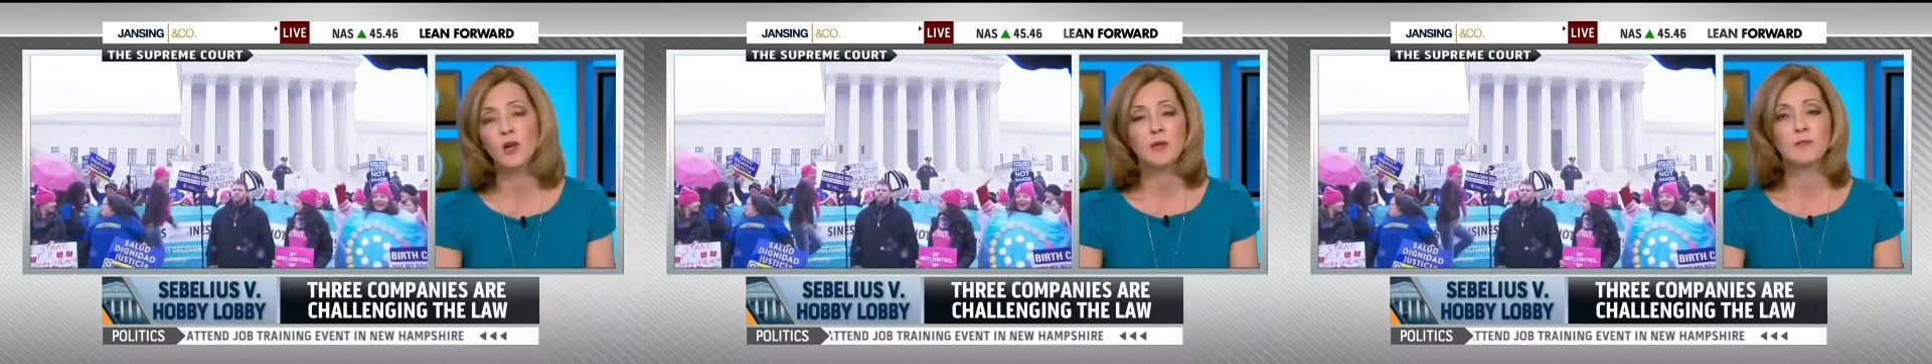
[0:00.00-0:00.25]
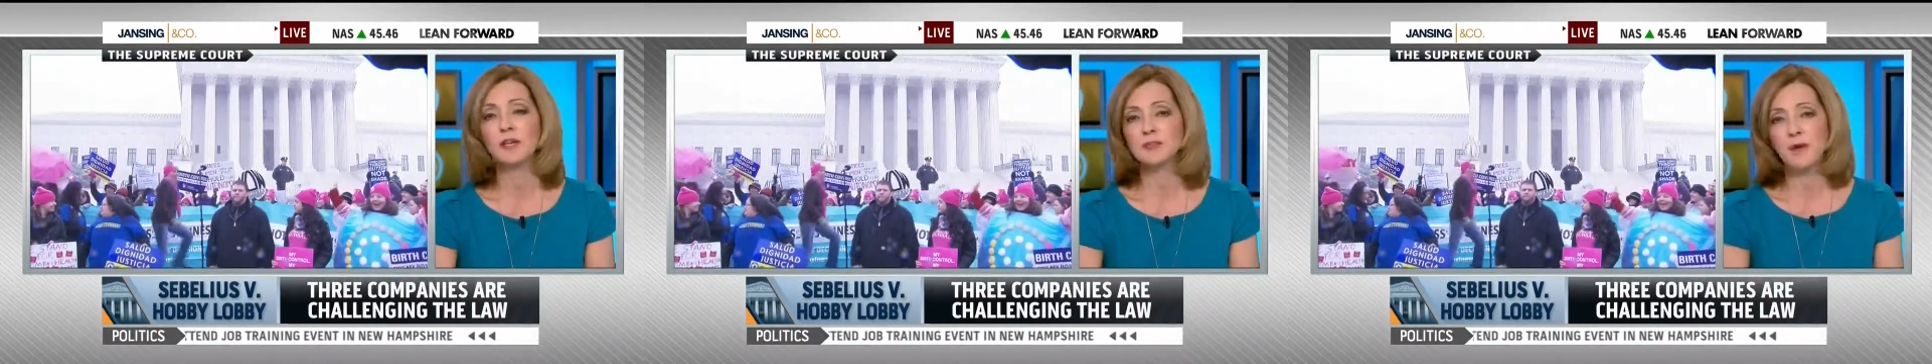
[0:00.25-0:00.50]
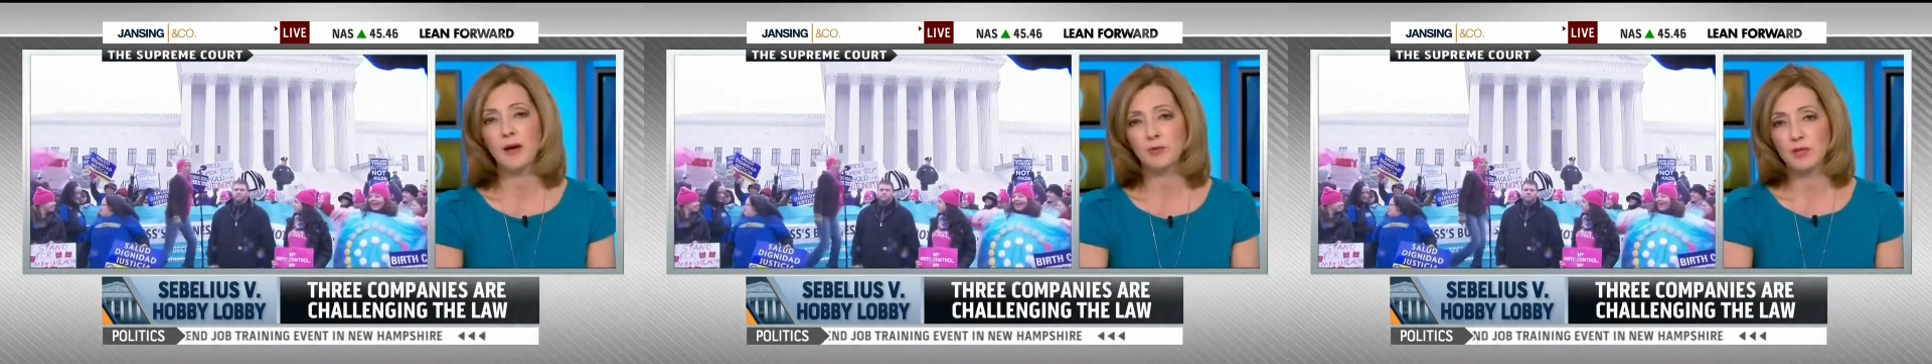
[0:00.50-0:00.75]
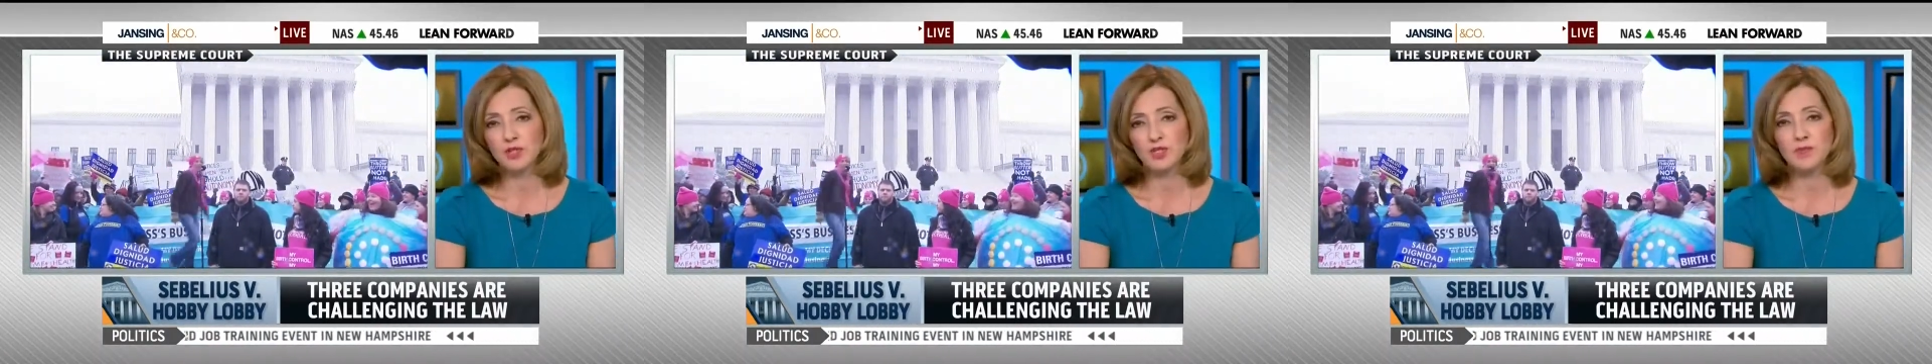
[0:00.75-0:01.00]
because my
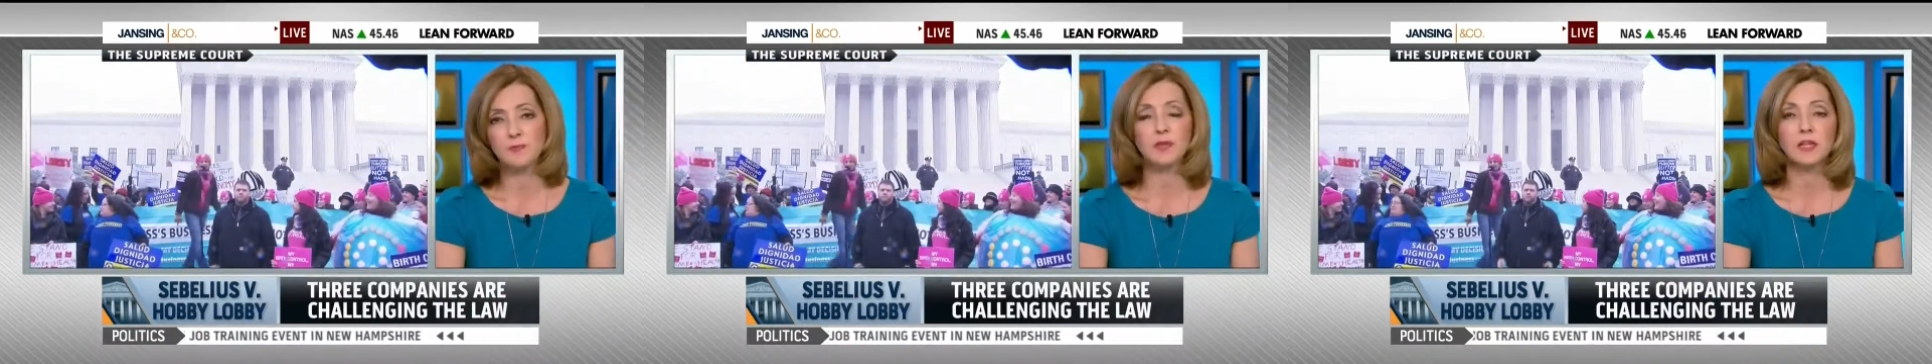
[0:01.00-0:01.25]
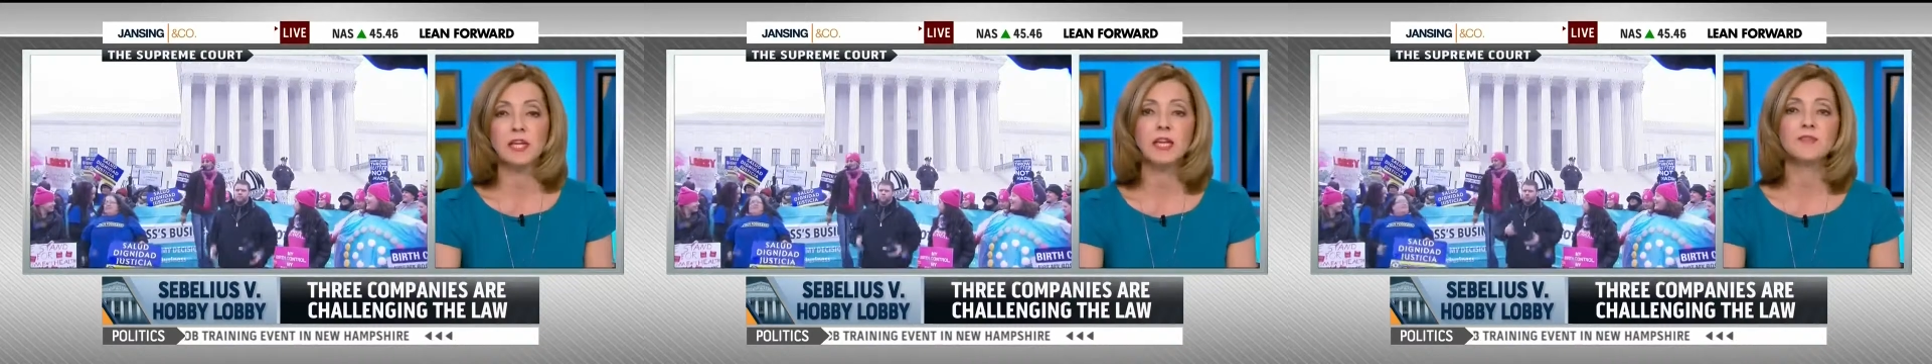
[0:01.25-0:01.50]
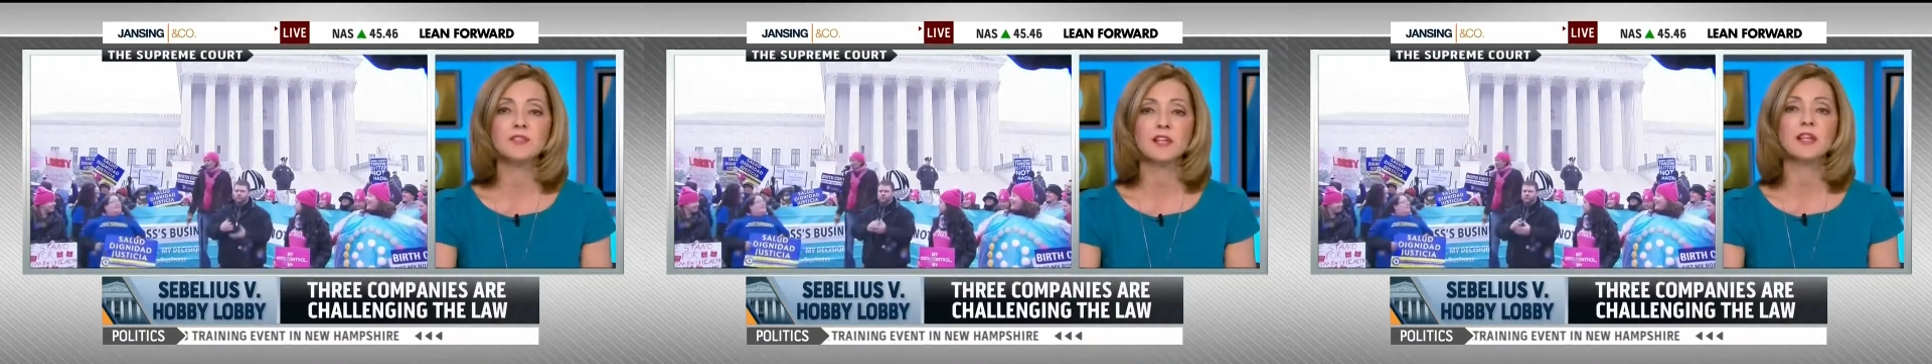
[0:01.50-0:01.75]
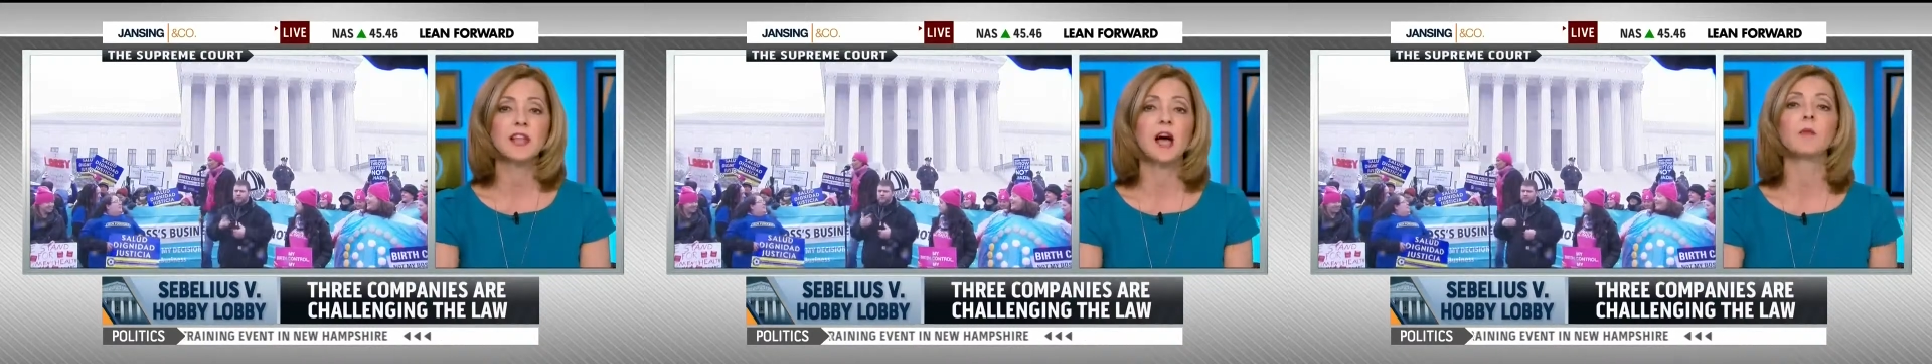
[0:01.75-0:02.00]
religious beliefs allow